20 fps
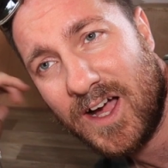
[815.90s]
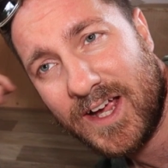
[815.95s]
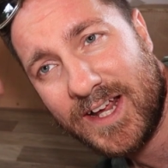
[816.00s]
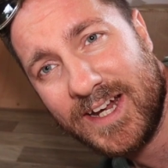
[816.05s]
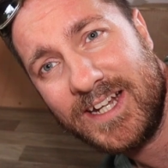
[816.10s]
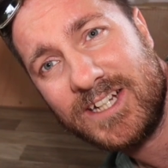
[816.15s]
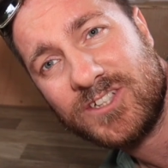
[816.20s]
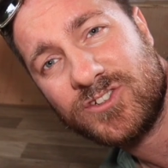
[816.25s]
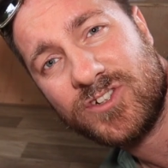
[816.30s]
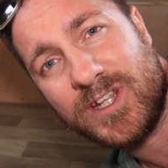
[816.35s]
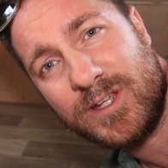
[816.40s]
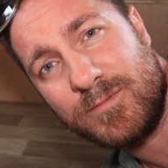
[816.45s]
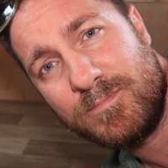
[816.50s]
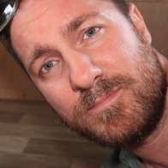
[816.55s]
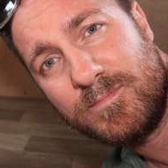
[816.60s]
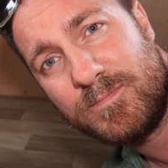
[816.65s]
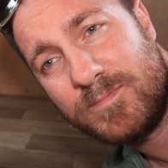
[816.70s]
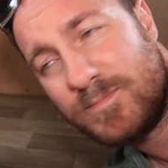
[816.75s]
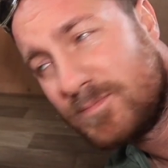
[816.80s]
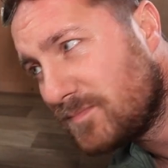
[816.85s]
I can literally
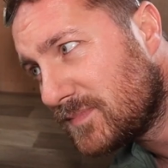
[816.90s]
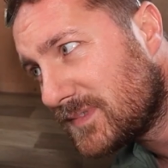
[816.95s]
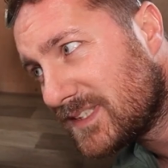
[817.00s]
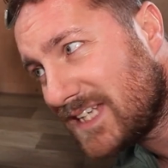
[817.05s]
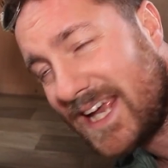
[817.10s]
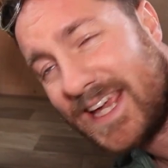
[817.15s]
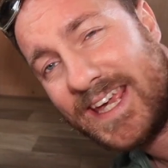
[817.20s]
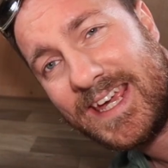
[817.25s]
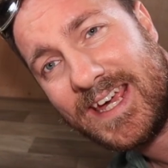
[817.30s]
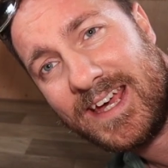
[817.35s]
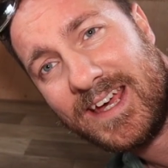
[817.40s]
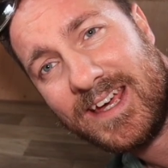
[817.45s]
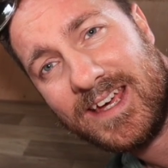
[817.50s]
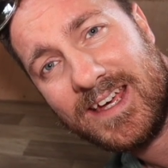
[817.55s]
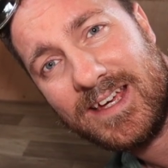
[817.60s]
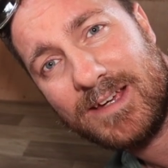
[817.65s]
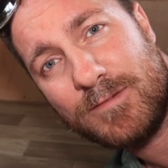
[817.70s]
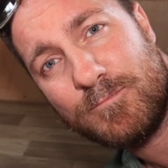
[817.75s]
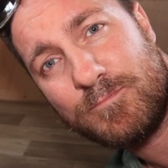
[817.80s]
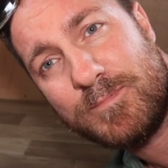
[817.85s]
take it
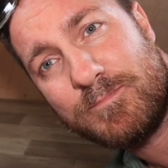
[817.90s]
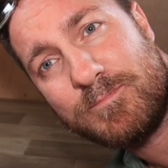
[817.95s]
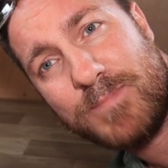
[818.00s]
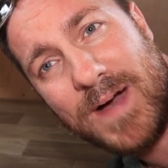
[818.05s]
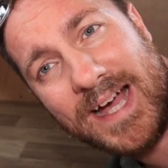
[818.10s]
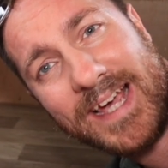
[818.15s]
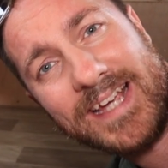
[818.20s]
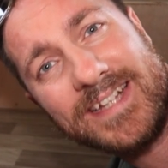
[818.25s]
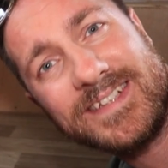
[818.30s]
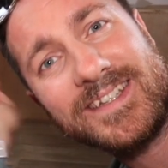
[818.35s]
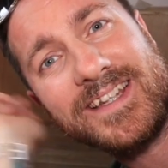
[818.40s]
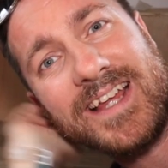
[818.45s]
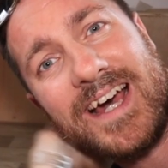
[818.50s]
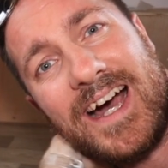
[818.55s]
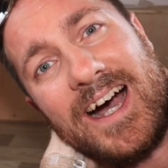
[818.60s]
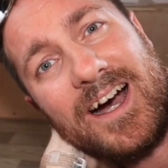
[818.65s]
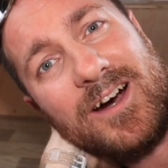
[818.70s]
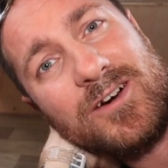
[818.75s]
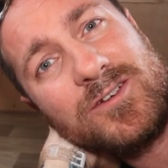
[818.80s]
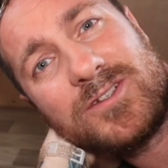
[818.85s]
back into the
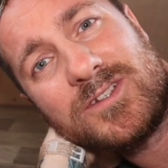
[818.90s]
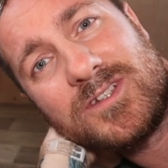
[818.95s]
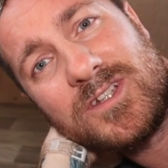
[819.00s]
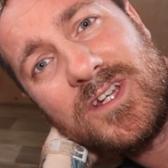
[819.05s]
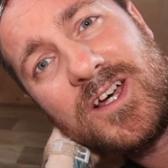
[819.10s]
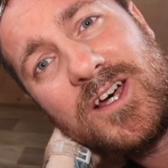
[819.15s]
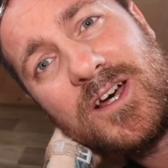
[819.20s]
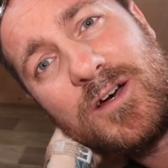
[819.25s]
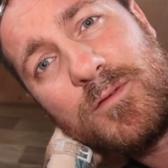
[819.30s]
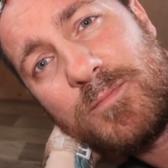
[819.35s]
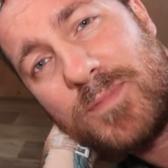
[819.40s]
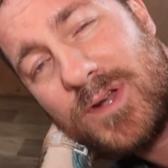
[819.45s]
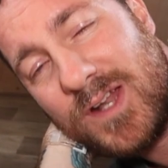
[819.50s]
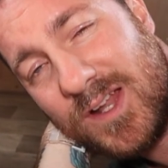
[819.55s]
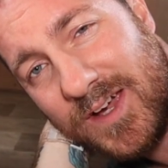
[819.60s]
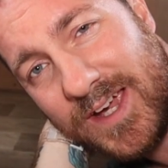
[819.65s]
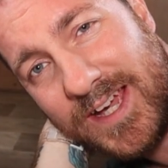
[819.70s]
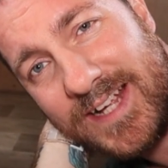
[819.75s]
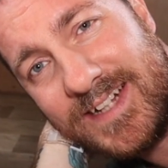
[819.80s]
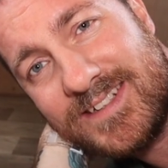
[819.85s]
house,
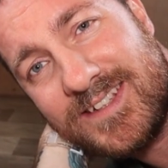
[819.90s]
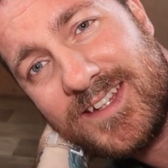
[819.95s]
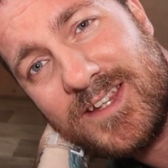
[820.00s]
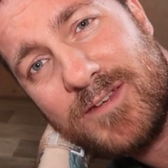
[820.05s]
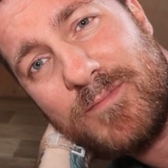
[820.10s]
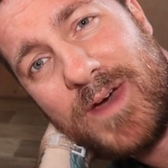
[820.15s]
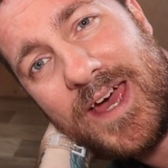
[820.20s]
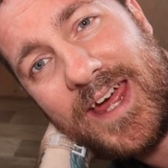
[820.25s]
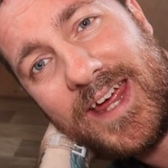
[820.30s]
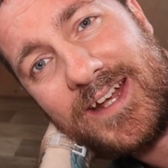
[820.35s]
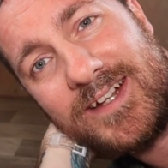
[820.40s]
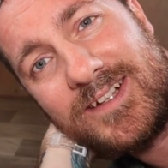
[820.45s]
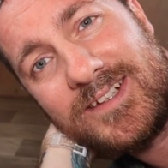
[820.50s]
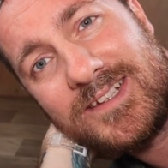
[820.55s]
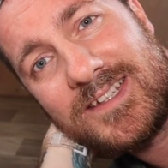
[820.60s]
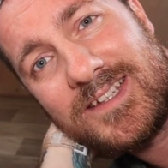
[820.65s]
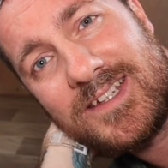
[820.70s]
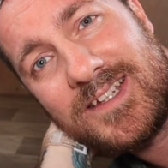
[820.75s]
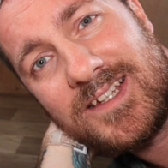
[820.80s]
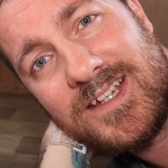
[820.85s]
plug it into the
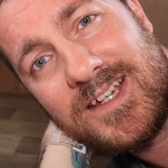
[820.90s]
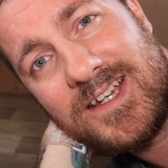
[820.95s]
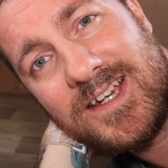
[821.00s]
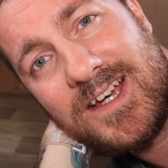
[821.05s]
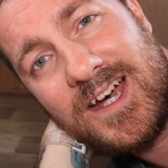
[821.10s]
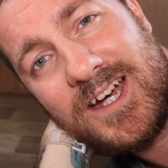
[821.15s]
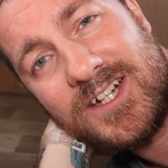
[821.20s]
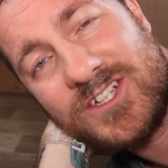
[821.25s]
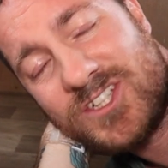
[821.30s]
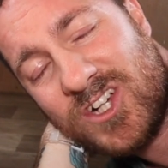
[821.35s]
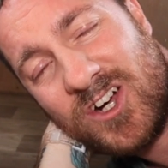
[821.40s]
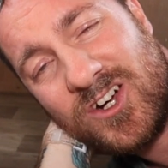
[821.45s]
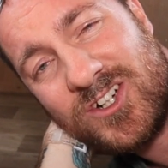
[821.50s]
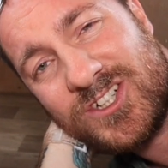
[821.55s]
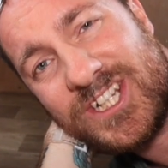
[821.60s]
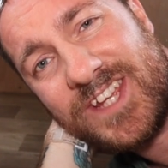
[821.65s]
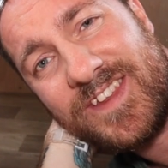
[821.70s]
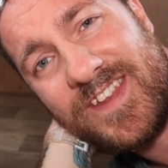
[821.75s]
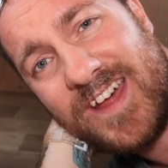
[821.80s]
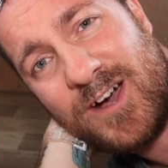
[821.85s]
mains, and
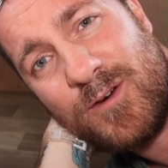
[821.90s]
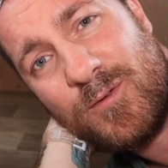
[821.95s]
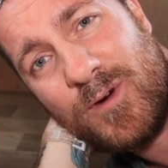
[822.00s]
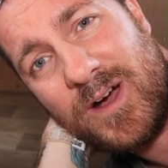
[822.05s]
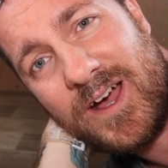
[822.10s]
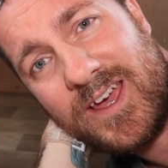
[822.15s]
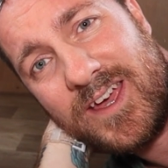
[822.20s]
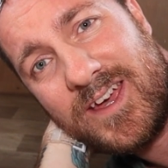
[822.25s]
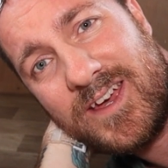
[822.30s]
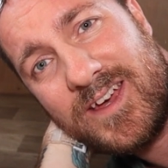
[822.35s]
charge it that way.